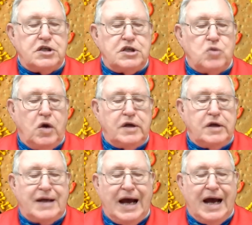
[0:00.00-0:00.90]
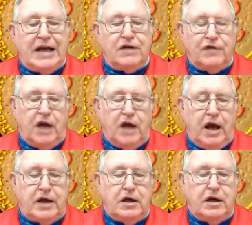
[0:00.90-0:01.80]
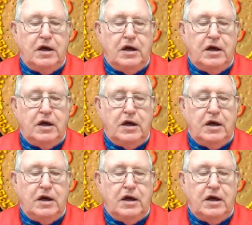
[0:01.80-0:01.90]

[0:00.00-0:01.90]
is one kind of like